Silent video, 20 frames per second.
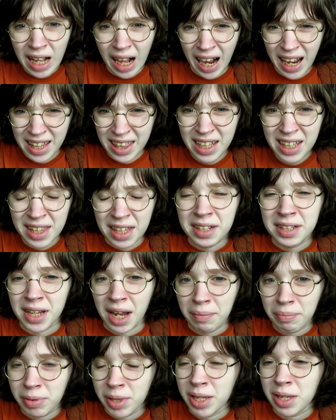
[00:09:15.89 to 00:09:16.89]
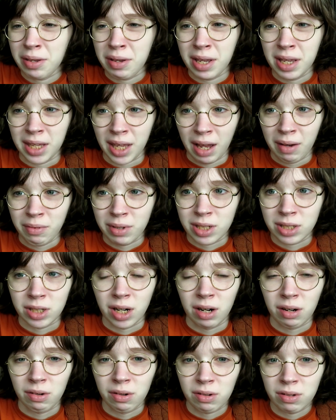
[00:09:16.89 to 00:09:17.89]
I think the depth that you can get with
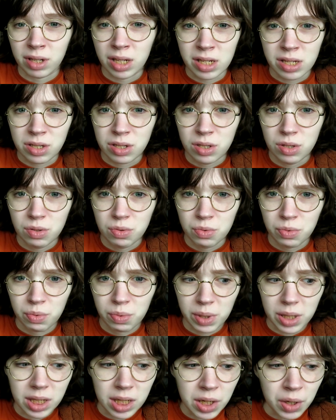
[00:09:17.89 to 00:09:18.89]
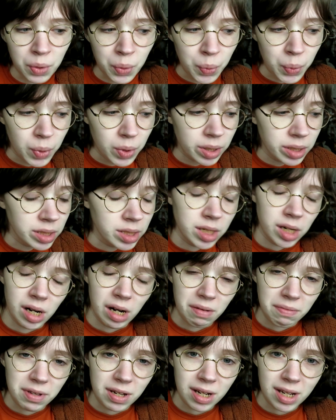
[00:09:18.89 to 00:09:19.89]
charcoal is really cool.
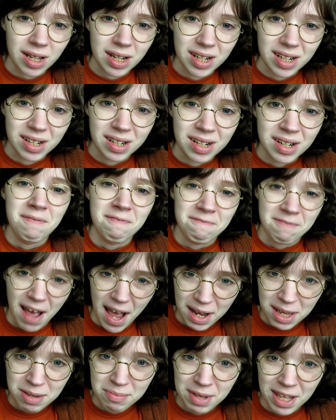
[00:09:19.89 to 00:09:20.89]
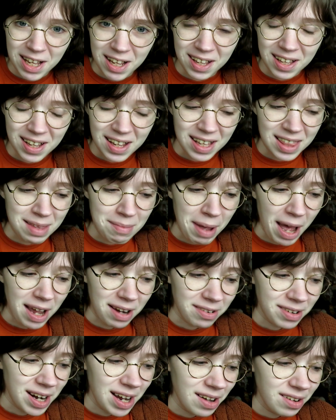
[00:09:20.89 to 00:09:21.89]
Sorry if you can hear vacuuming in the
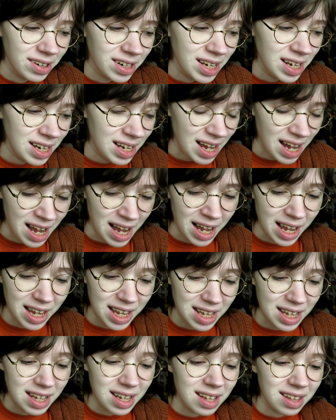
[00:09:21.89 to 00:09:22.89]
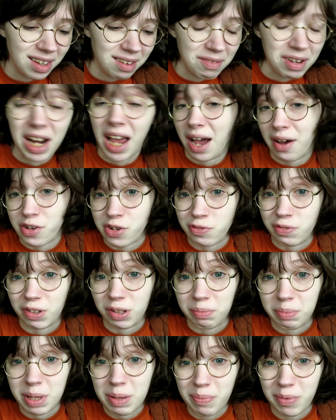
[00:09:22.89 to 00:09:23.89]
background. I live in a house
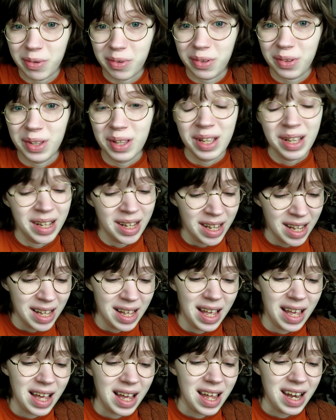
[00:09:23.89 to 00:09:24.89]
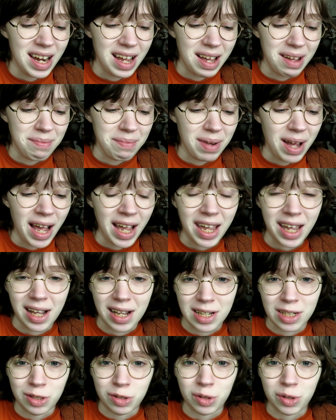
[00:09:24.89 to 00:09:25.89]
full of people, and I
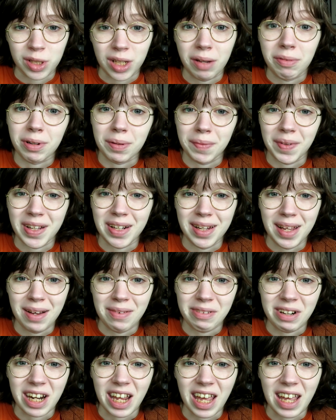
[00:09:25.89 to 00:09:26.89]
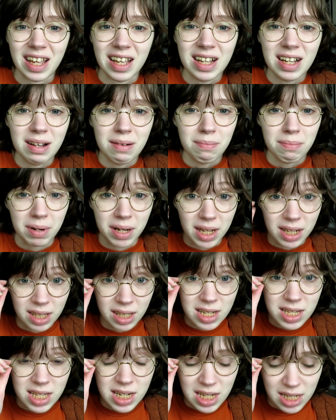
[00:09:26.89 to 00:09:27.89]
can't control everyone every day, but
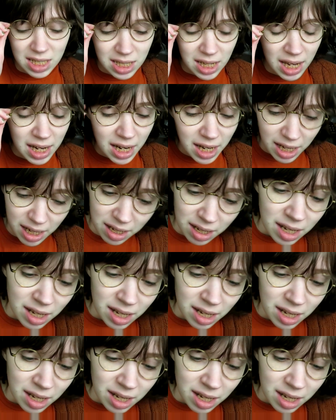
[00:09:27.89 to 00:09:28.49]
this needs to get done.